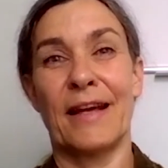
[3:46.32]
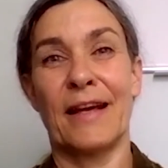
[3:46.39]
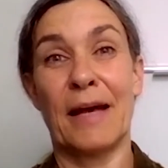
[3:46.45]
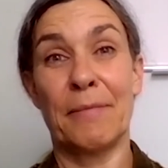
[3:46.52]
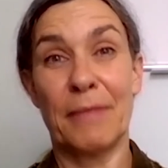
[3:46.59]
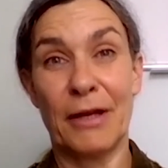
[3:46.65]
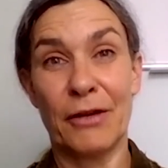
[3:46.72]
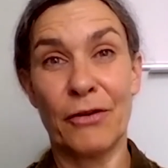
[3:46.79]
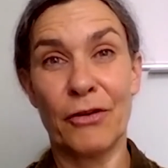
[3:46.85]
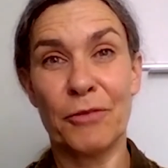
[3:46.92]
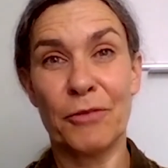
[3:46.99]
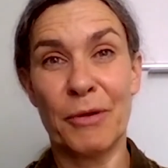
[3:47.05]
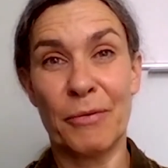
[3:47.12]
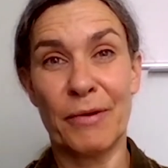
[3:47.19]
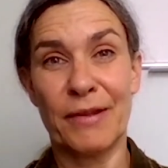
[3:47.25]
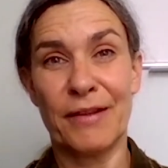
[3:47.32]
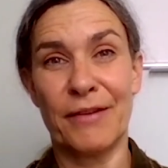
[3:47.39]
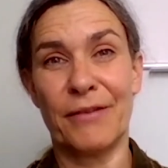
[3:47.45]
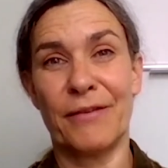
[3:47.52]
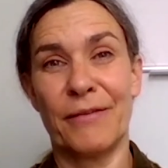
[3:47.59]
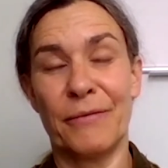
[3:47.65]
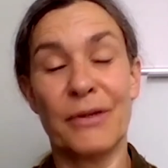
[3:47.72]
And may God be with
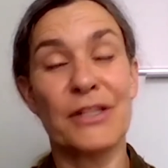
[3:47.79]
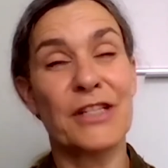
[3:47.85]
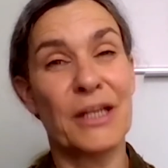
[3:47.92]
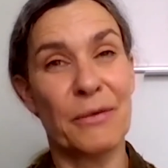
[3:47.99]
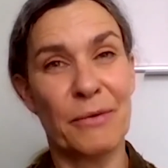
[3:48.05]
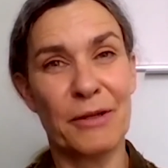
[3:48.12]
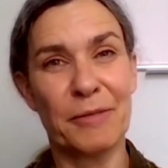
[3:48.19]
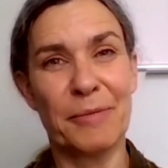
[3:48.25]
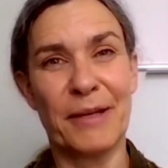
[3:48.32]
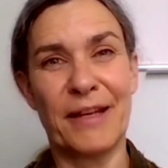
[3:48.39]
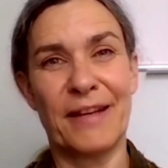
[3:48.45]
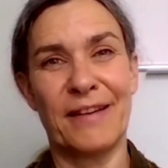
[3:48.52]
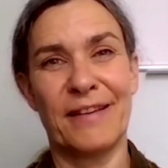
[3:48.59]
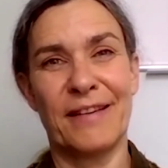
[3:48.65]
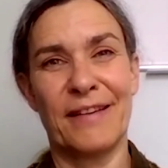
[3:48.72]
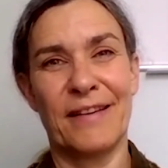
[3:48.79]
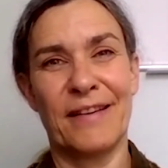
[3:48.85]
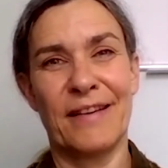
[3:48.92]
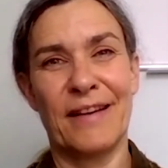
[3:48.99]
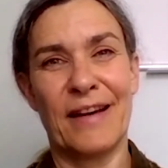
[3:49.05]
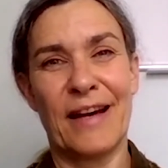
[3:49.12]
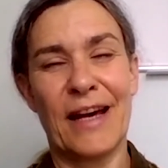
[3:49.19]
you, which he will be.
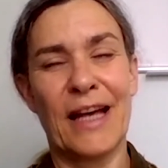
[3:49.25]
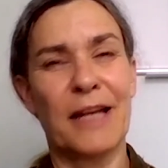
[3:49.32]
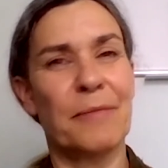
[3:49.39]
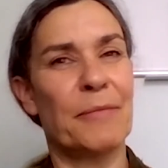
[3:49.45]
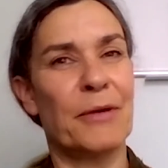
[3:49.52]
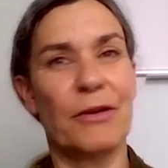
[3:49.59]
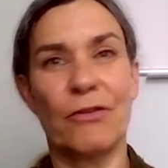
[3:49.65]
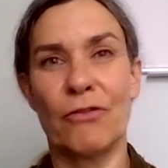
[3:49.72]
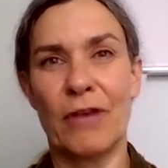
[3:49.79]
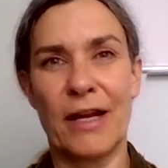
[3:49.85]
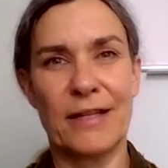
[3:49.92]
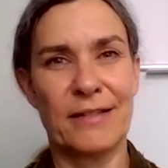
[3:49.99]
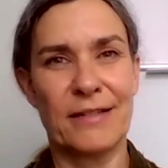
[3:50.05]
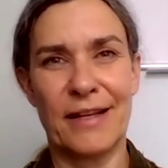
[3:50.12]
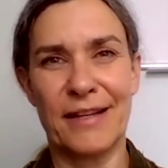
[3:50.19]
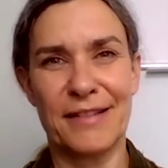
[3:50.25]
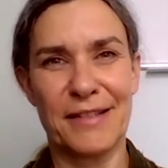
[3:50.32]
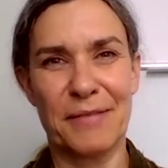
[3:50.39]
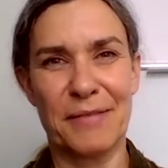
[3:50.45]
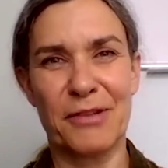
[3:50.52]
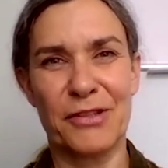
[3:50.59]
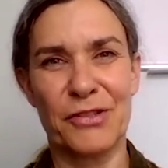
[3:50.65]
And it'd be great to hear
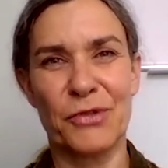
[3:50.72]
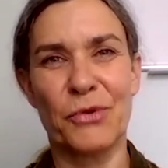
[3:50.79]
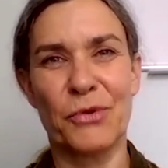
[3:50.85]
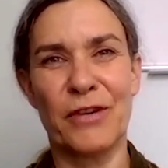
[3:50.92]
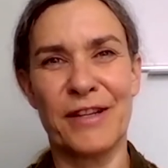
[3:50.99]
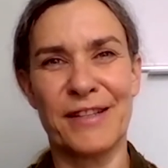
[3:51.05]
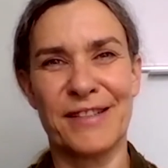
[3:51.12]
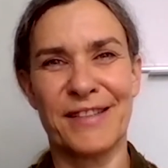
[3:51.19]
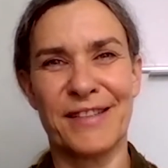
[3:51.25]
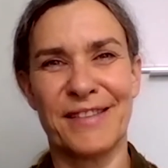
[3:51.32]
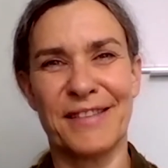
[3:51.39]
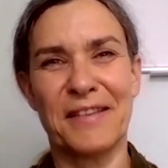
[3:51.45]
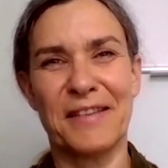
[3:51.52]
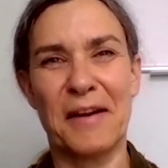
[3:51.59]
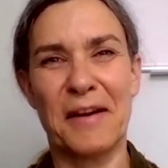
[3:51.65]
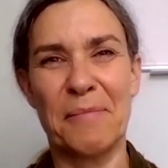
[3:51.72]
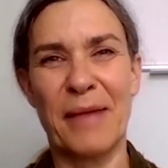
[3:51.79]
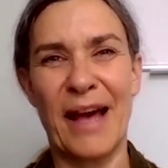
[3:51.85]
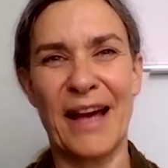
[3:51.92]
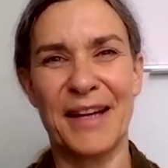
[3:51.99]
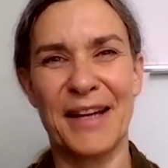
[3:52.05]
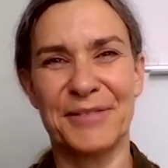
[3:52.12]
some of the stories that come
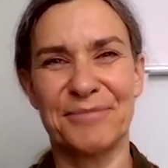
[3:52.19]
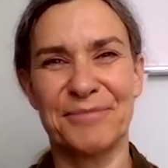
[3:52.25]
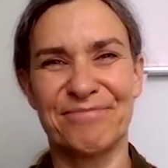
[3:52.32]
back.